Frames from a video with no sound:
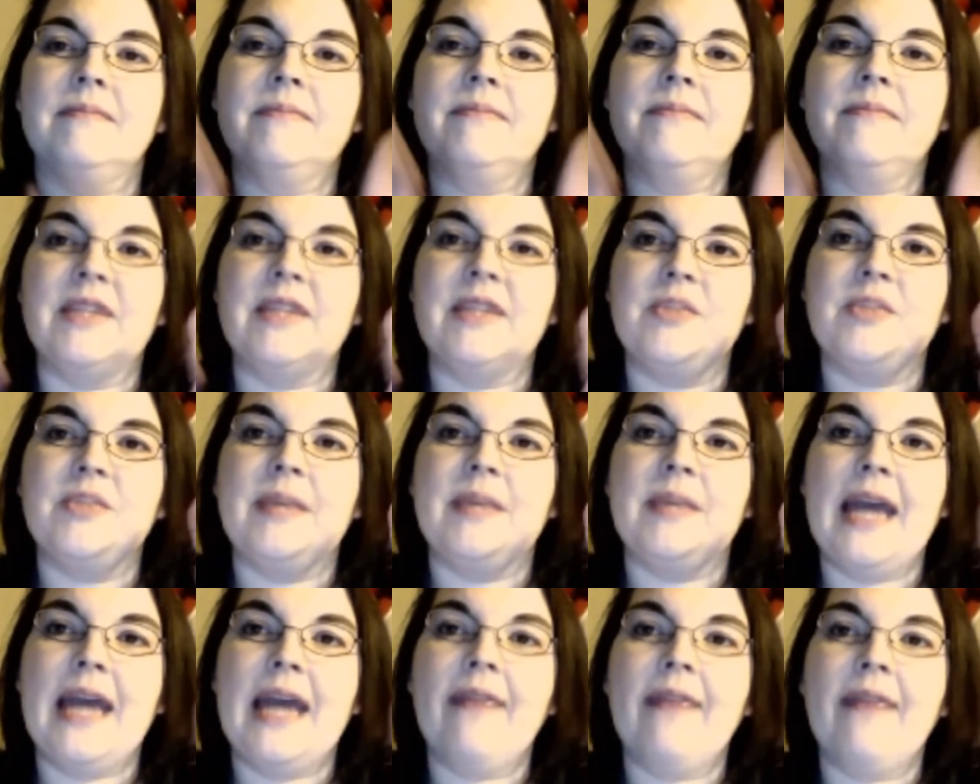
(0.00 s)
They should
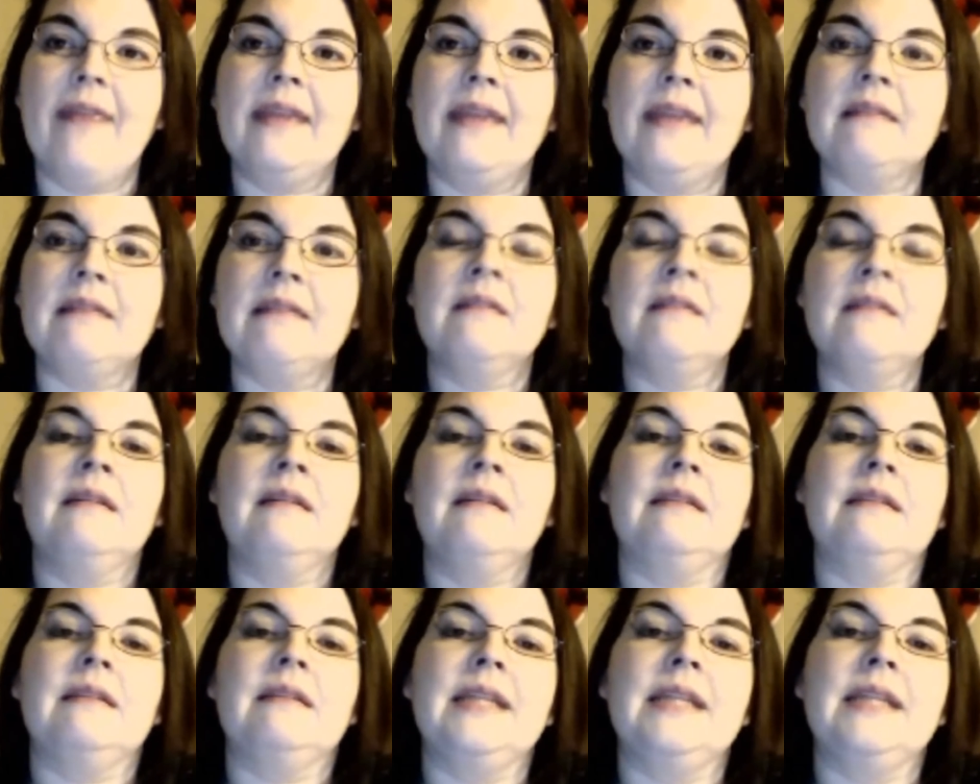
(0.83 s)
be out there
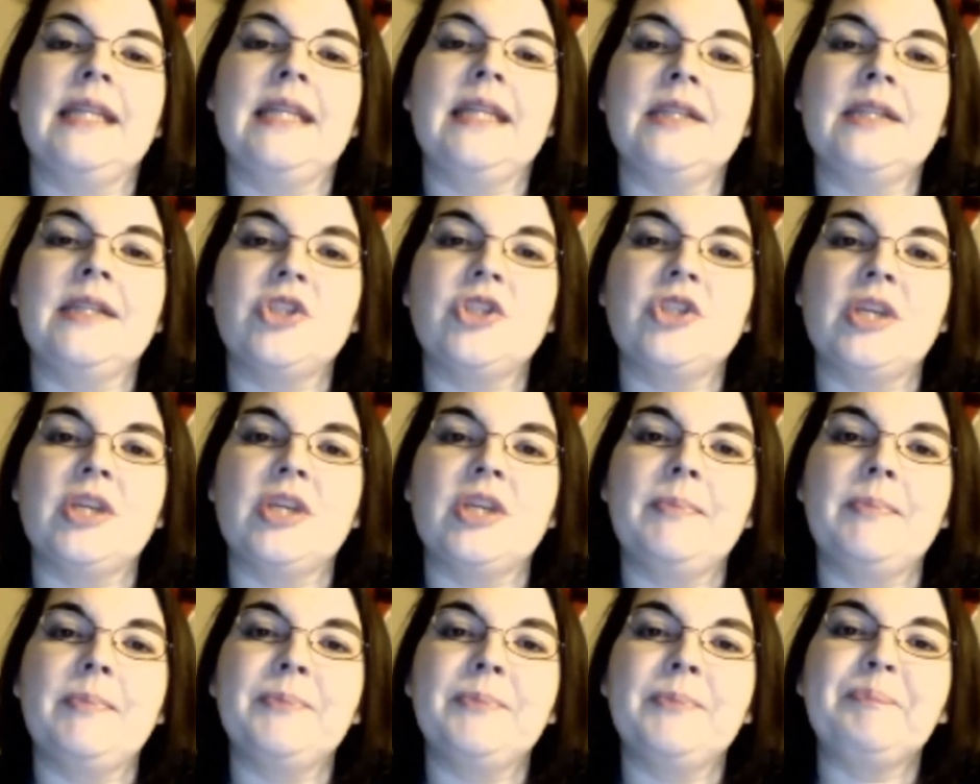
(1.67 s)
leading the ship.
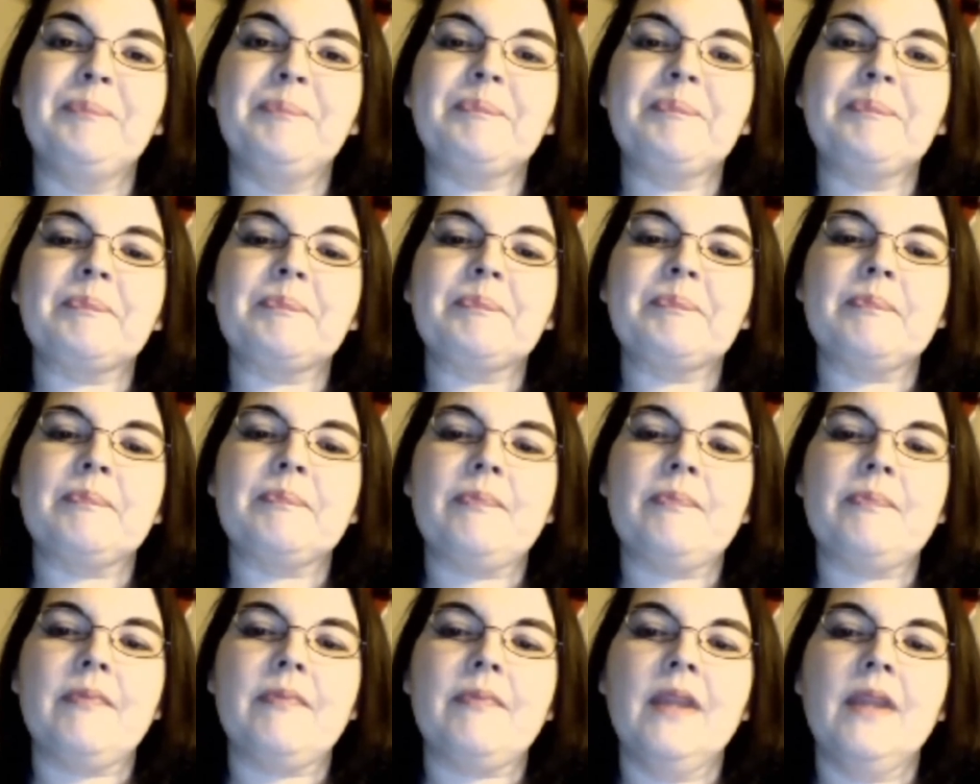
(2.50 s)

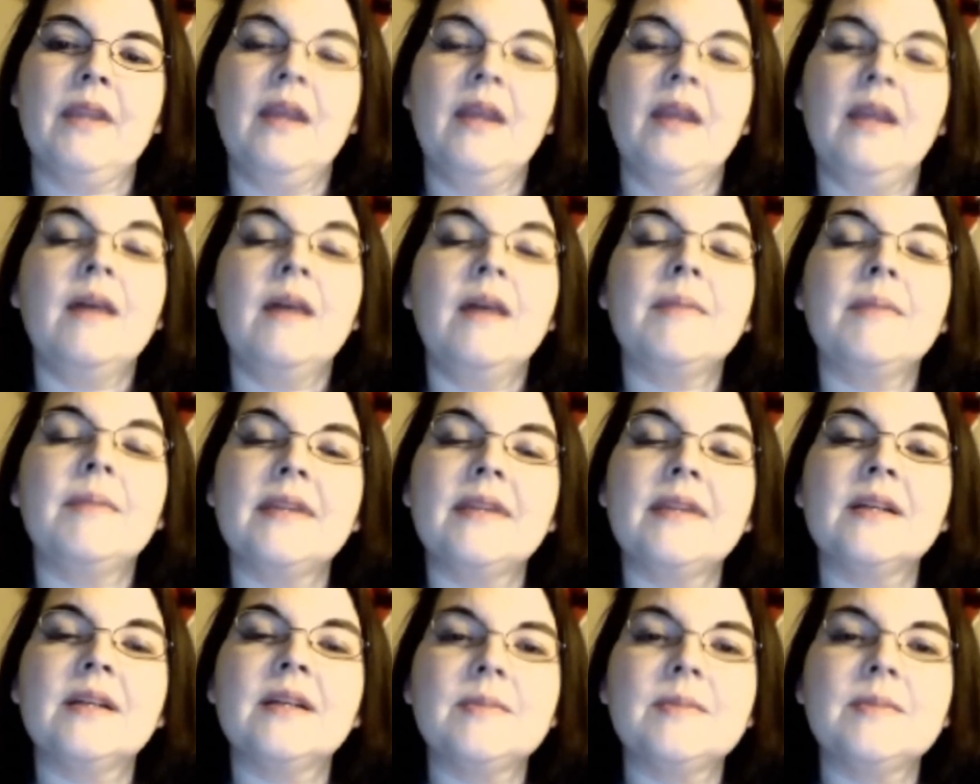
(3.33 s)
But
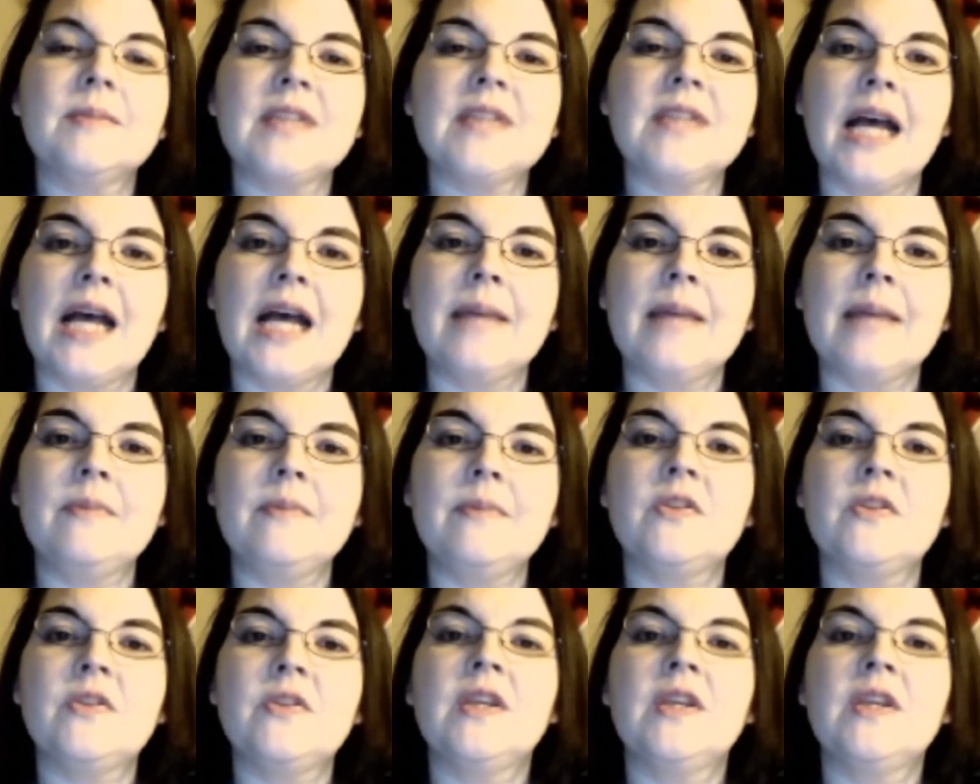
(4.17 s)
there comes
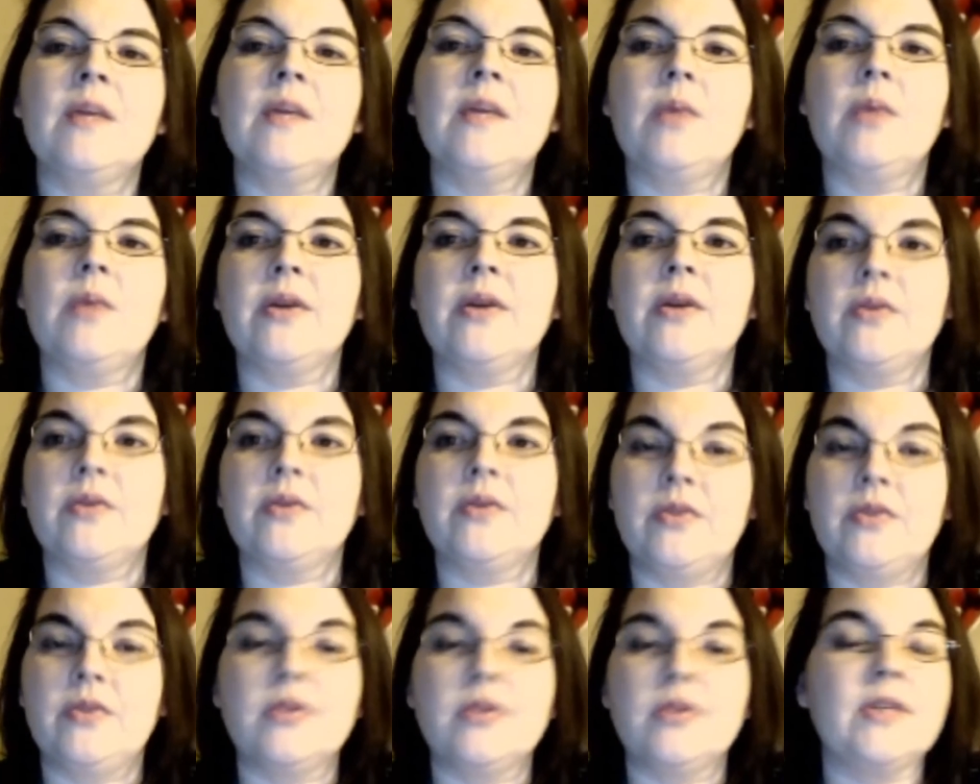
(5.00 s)
times where
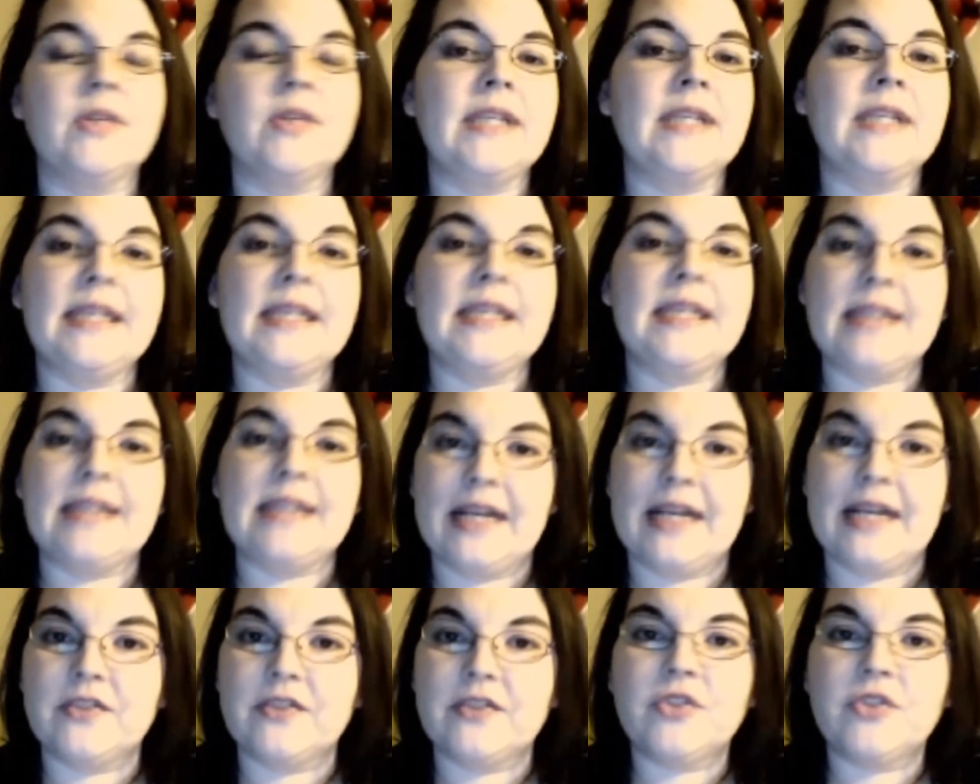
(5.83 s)
you're going to need to
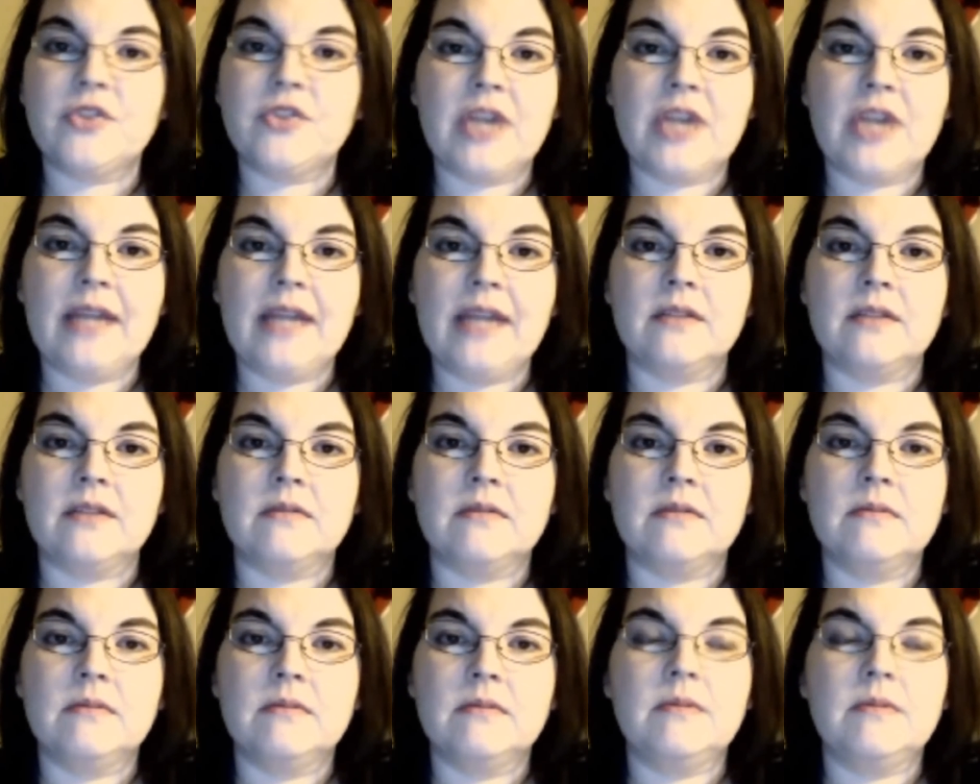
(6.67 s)
ask your child,
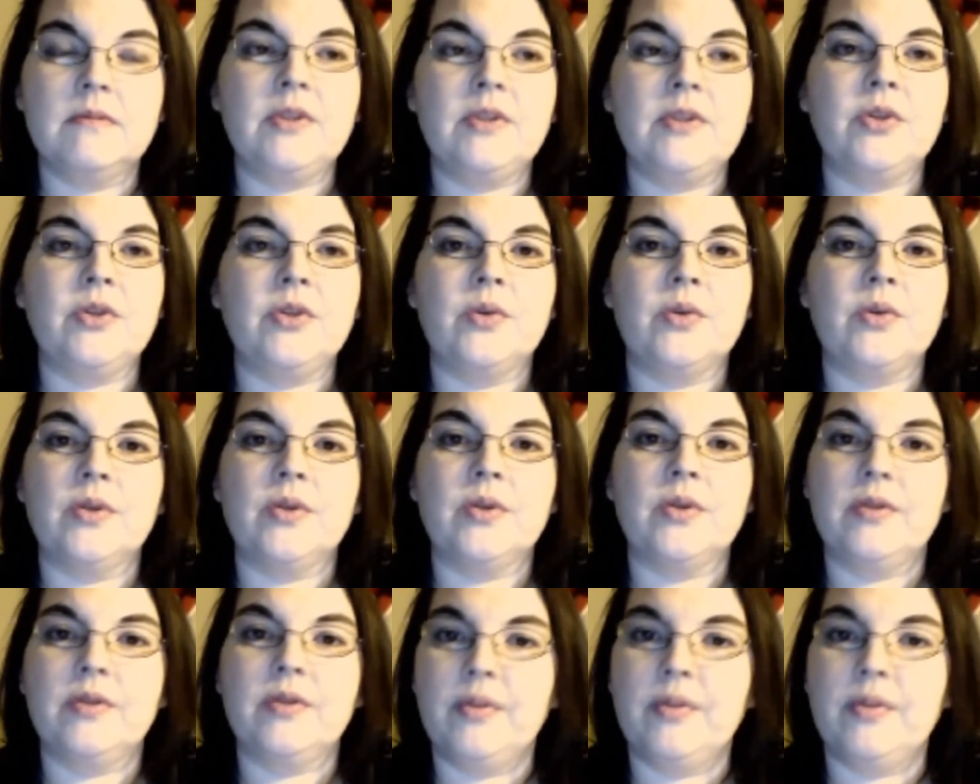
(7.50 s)

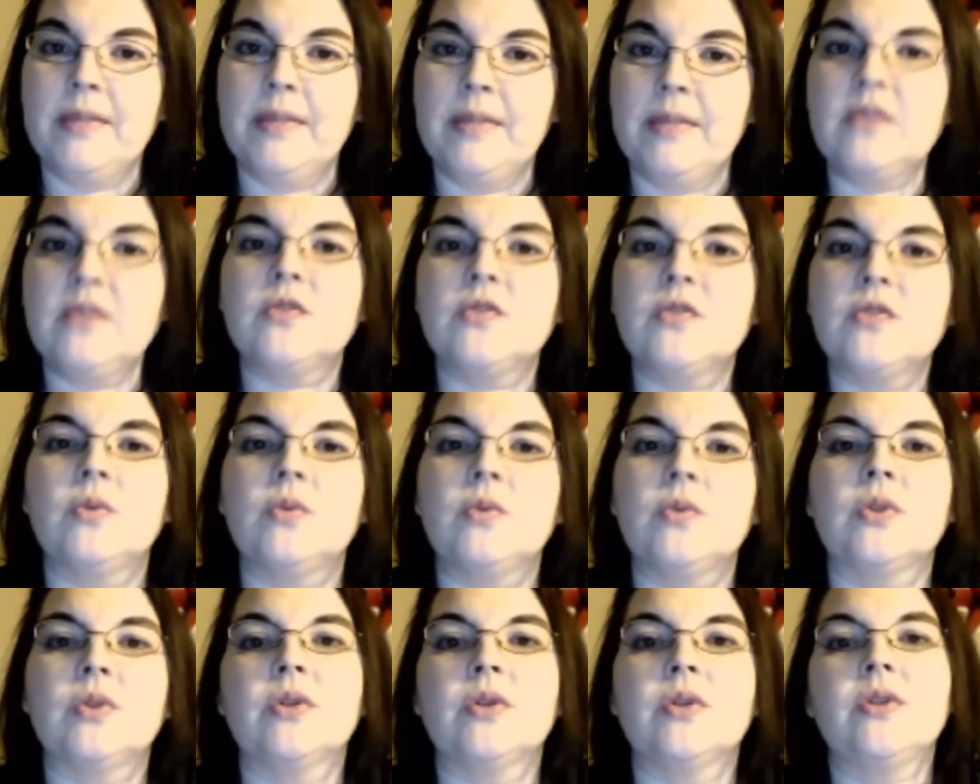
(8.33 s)
your middle
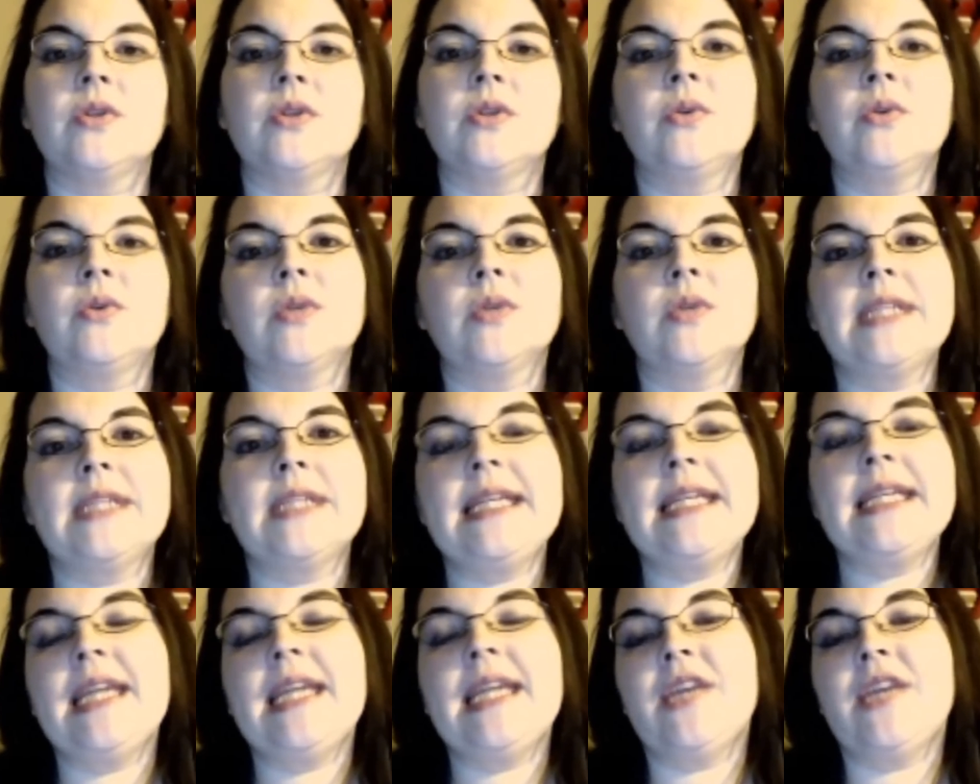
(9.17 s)
schooler, your
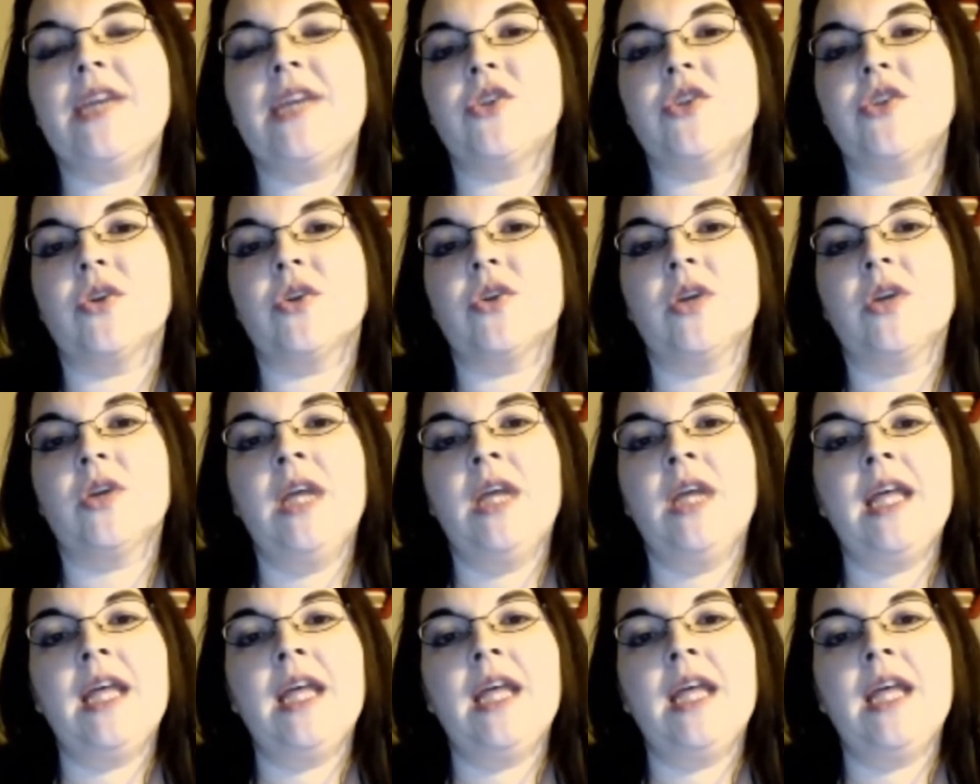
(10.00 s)
teenager,